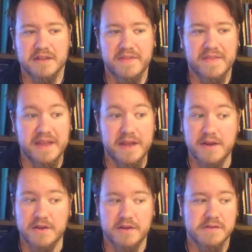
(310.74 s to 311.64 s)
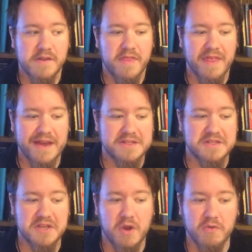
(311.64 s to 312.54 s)
And that is
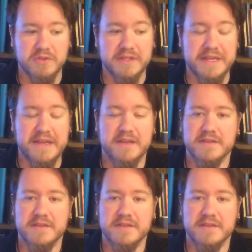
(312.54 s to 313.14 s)
the only